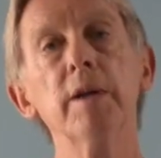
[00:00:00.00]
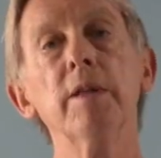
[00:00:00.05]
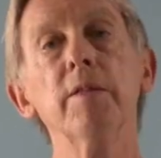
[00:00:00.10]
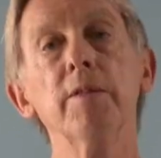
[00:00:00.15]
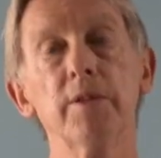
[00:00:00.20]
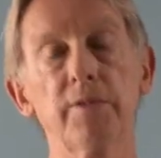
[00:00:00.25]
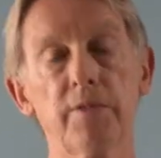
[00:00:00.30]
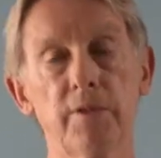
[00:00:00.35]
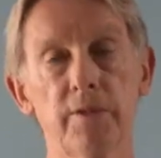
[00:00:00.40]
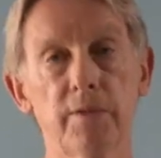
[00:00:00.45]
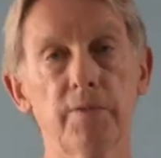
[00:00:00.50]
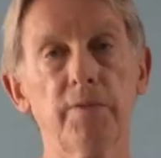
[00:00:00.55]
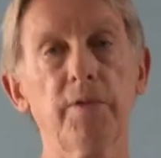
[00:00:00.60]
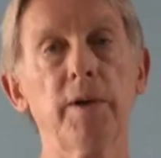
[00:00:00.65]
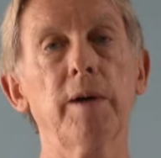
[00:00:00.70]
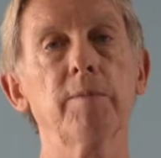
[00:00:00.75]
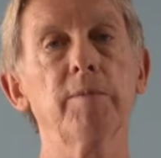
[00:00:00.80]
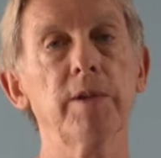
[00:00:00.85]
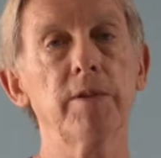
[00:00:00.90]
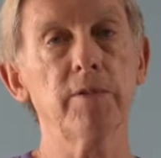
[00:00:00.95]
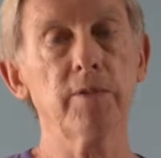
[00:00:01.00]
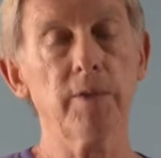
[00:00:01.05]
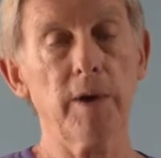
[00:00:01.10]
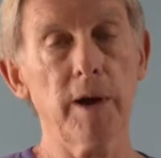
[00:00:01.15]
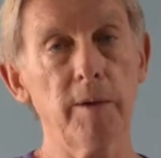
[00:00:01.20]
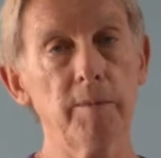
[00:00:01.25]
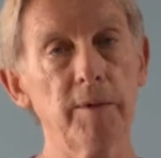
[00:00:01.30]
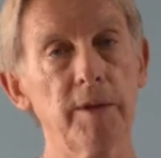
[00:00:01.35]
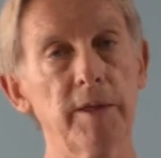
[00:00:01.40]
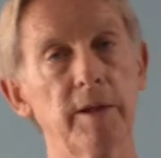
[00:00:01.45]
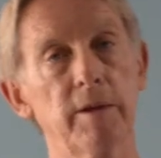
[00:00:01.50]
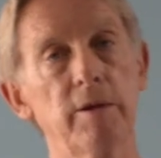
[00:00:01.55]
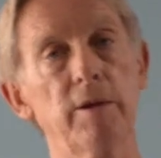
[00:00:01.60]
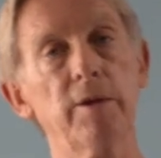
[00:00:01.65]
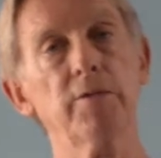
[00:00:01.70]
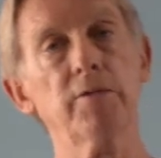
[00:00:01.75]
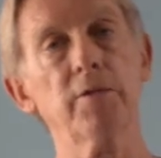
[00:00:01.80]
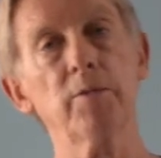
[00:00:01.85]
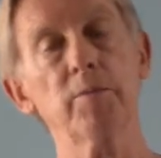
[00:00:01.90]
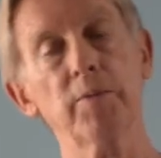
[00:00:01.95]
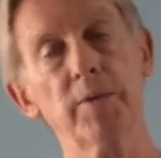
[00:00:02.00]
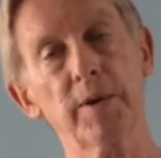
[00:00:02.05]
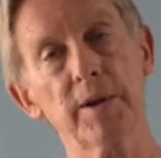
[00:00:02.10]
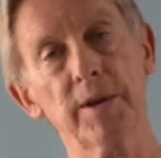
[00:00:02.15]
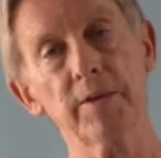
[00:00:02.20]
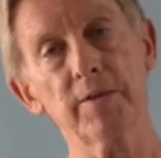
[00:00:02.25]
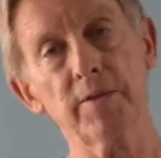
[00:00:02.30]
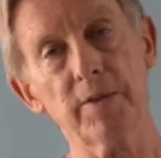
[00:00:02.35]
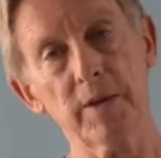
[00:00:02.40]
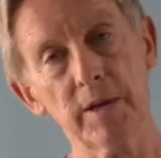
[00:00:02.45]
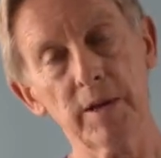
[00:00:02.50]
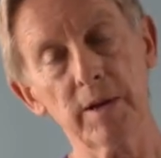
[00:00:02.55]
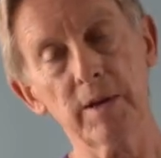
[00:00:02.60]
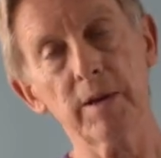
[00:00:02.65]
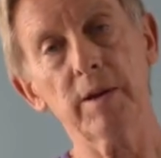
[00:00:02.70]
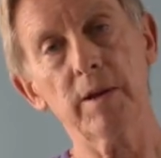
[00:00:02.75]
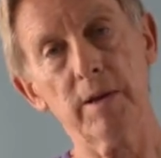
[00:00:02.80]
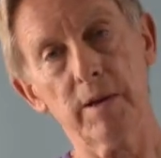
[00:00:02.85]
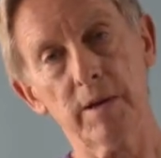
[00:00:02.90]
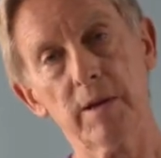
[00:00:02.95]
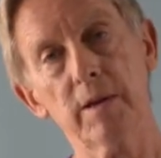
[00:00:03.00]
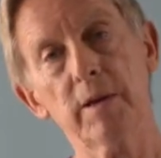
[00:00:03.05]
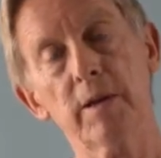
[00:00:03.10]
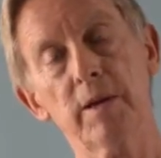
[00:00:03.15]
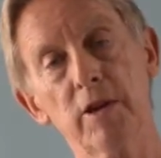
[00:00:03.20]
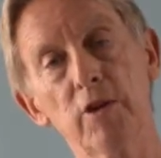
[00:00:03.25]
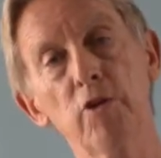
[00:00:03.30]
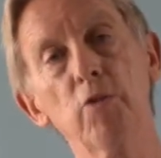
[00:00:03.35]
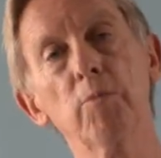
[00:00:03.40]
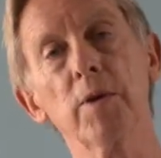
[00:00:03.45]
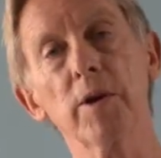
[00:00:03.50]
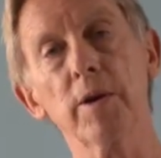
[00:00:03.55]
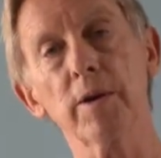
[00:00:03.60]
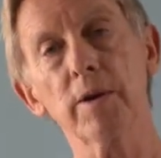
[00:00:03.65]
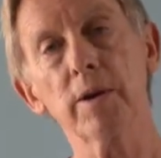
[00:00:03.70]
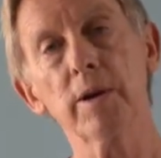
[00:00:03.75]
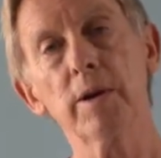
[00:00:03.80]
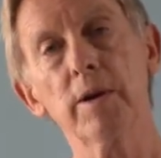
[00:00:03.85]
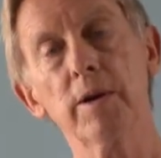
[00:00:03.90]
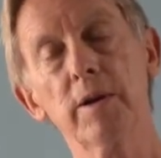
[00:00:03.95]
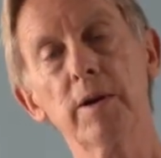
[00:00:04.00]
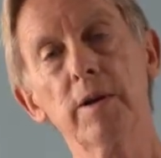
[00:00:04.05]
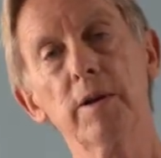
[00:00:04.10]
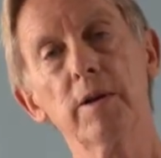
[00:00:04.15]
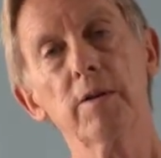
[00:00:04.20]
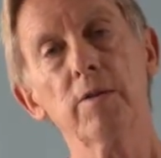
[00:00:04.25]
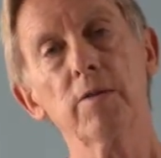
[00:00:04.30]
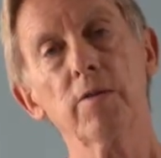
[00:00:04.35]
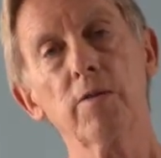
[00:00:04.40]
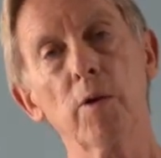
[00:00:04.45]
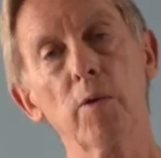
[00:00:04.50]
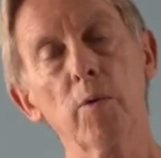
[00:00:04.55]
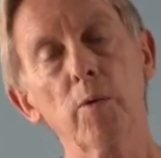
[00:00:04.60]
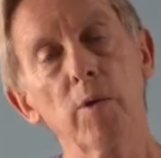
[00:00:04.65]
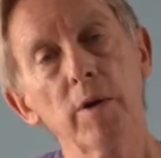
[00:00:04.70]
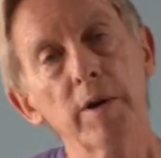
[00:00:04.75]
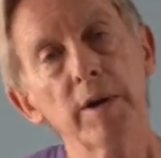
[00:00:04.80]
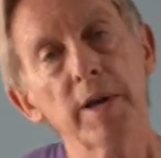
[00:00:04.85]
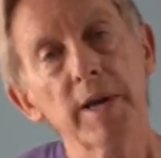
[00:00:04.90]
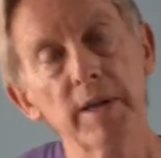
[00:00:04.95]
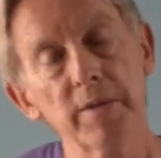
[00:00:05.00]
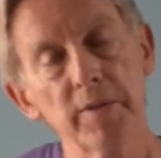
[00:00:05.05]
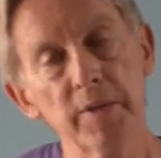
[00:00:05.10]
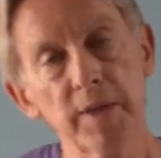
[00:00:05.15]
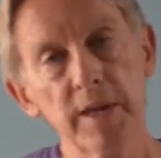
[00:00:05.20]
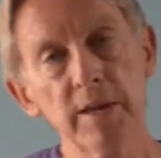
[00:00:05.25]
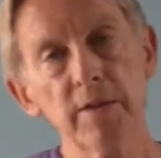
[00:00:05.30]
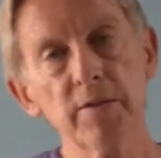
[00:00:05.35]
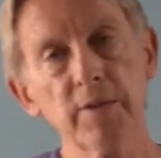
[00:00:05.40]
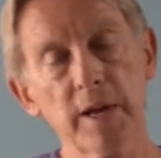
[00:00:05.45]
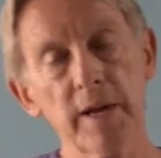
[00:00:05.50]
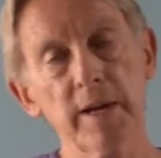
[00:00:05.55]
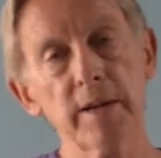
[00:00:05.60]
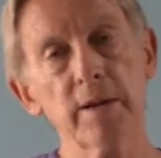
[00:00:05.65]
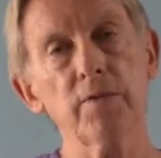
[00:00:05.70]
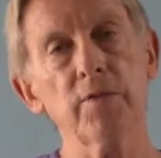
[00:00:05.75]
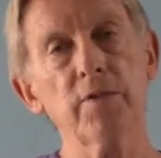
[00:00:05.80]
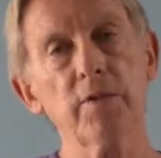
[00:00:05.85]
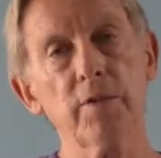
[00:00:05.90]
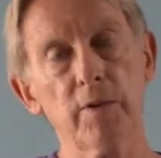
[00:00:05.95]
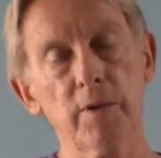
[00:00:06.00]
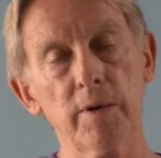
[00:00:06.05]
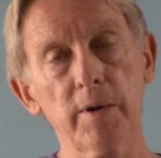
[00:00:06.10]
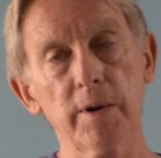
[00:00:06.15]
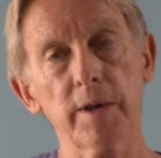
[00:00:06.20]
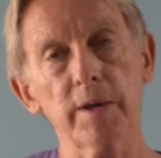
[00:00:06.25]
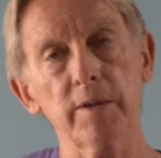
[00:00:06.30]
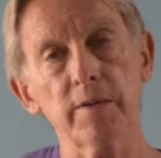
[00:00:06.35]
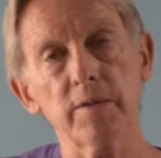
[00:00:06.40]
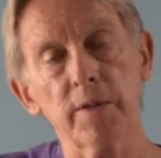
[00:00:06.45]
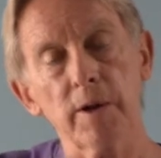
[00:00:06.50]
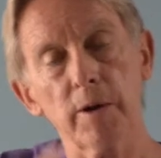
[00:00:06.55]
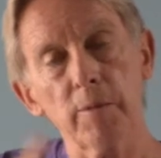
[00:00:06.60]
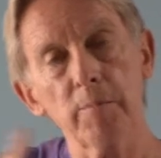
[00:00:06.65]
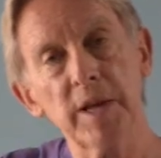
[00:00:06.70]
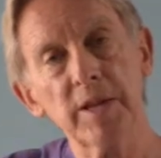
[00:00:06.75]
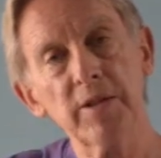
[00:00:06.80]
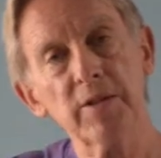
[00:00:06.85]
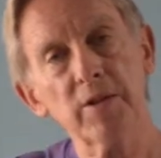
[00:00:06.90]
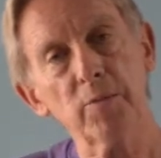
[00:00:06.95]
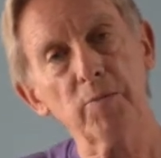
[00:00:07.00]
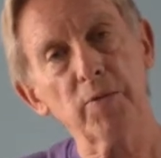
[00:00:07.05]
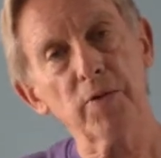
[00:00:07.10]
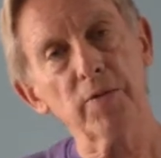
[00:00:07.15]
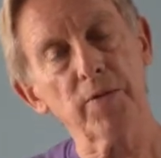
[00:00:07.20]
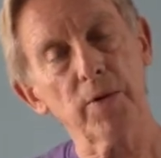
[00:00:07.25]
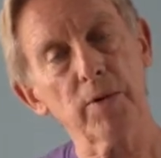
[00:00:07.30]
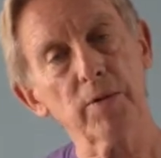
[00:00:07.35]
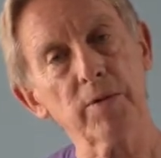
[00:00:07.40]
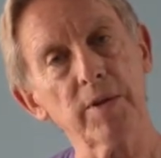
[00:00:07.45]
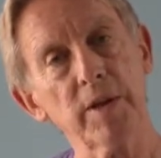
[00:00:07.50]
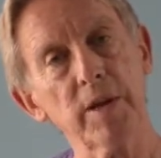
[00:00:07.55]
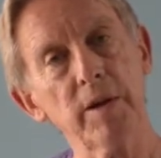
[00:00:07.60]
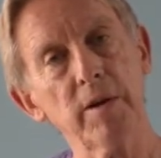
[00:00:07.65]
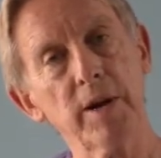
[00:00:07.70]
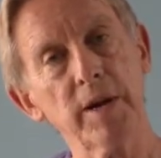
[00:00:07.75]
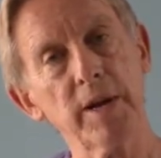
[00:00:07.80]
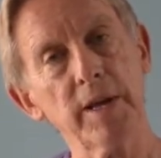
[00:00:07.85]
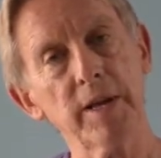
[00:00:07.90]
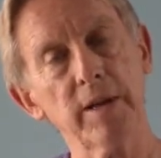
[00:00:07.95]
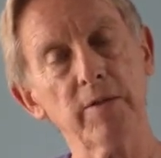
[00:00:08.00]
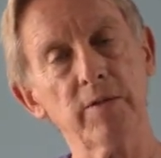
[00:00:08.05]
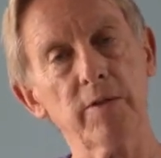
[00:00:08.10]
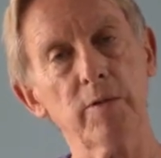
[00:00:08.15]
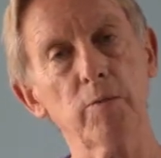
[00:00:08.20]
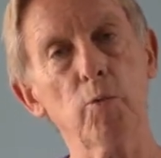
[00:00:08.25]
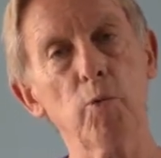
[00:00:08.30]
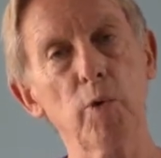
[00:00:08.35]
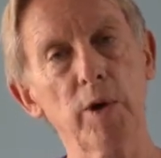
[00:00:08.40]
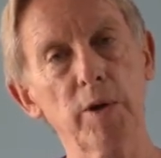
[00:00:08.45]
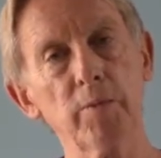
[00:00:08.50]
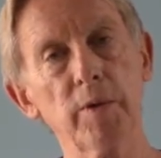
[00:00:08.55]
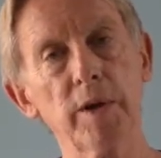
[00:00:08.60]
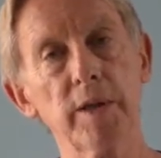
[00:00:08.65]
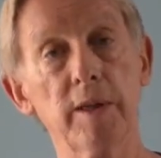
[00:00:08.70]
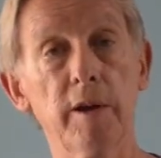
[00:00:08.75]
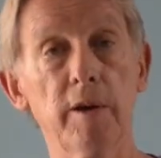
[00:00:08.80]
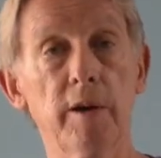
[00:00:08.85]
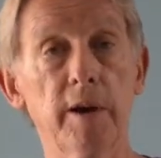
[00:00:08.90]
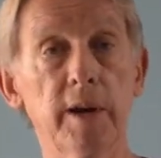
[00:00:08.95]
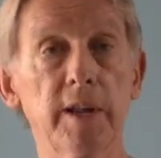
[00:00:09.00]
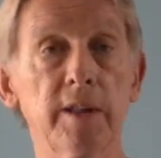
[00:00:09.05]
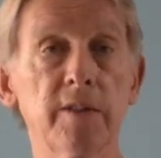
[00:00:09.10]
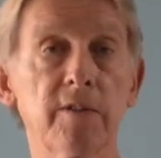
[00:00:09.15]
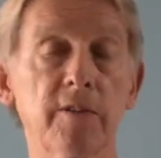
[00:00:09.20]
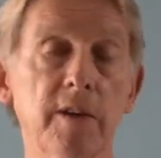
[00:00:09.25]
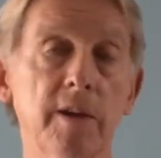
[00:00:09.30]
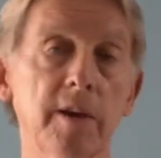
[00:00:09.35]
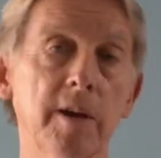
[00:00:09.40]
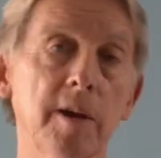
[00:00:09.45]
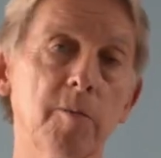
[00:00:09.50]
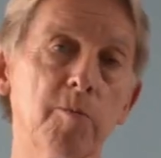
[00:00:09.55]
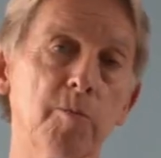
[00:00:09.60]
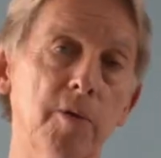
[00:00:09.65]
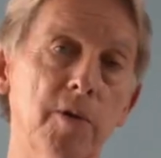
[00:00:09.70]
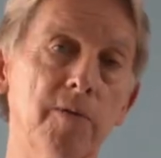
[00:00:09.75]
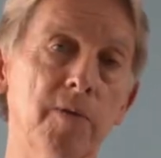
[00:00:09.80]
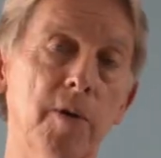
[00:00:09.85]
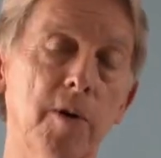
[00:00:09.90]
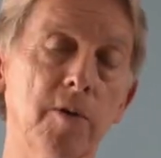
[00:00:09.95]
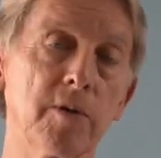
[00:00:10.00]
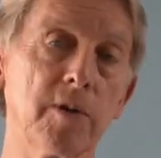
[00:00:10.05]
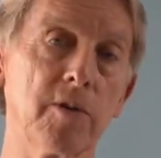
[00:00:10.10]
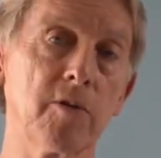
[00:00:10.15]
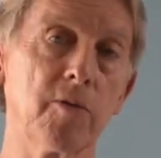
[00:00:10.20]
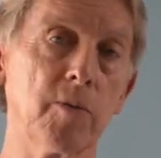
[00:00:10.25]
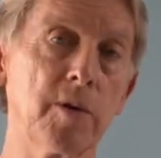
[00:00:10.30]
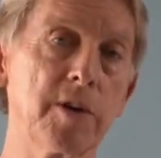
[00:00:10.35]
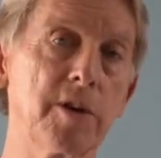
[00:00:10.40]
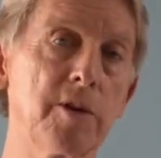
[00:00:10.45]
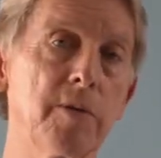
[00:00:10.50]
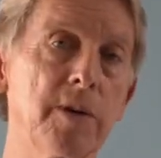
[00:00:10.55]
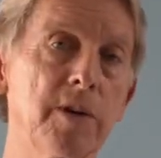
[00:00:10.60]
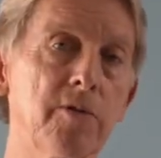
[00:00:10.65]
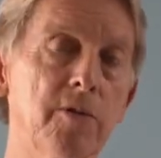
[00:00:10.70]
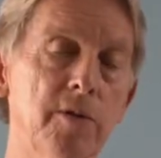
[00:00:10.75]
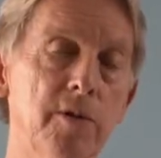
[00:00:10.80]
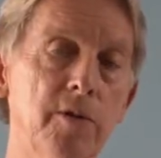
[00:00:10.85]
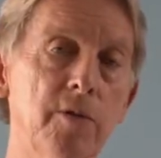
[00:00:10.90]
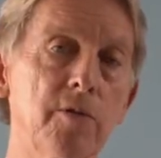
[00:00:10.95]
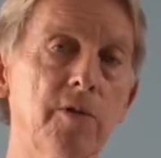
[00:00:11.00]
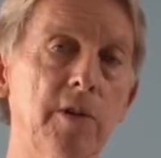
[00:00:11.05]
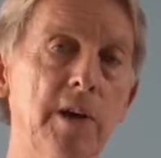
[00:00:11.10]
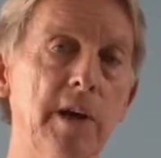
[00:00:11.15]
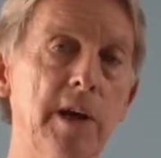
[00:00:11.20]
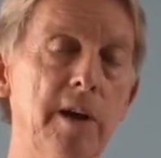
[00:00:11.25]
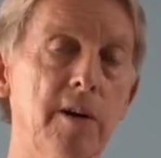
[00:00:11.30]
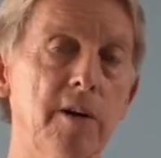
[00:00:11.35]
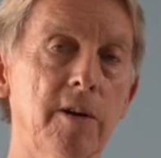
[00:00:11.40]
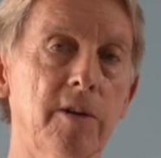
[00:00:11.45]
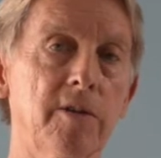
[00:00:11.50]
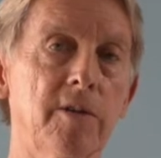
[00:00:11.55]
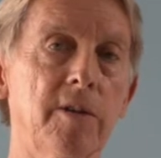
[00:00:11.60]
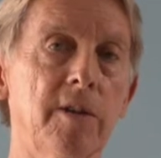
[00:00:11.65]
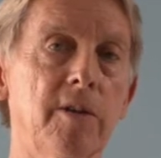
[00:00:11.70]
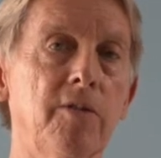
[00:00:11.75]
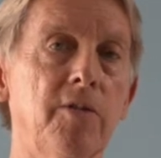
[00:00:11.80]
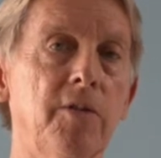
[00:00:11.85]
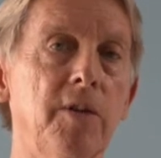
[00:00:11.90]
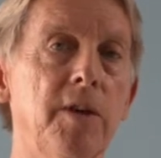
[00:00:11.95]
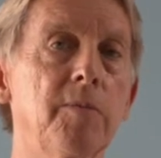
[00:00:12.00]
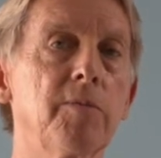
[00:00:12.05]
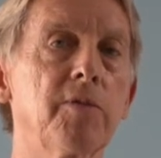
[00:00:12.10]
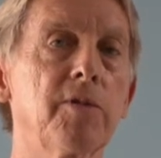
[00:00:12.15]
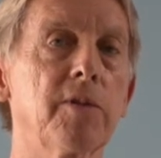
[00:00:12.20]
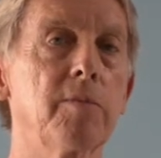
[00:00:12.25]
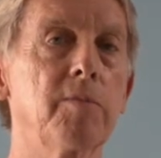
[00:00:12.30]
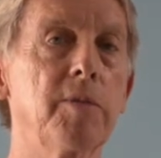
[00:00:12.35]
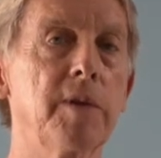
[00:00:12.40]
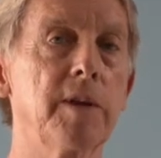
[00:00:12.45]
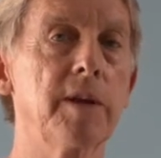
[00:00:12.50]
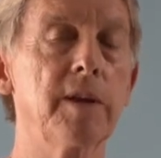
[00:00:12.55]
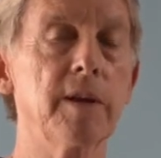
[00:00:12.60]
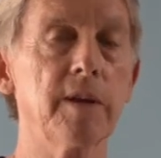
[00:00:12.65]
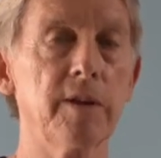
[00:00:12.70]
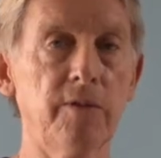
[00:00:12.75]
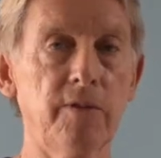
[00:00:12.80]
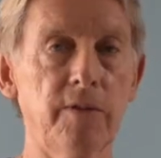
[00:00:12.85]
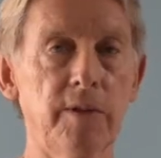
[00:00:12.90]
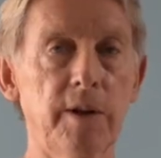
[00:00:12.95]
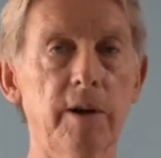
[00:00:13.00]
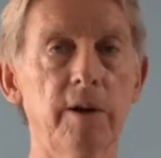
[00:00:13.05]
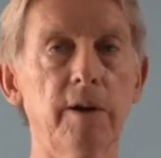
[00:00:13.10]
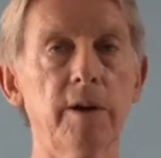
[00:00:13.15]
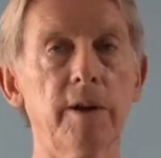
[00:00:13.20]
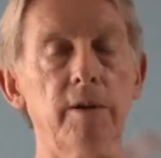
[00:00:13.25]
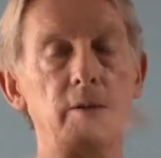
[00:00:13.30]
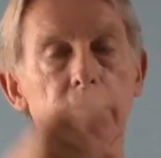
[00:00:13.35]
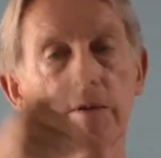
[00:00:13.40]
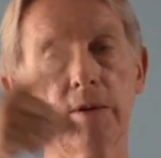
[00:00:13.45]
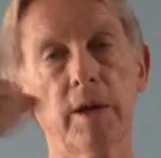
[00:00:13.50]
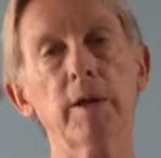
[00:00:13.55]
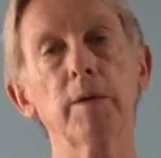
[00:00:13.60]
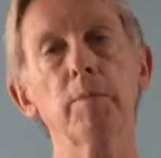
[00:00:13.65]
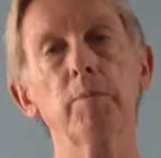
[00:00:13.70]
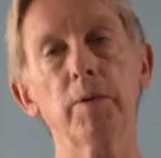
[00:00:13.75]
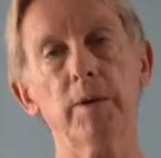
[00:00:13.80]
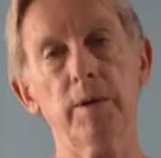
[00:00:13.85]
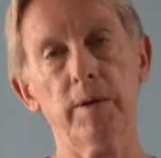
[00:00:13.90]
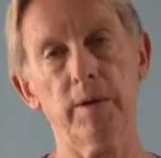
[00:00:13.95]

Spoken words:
This is a family drama that also brings in humor. So in these kind of stories, they're meant to provoke the audience, and one way the audience can get provoked is when you introduce a character that seems to be a stereotype.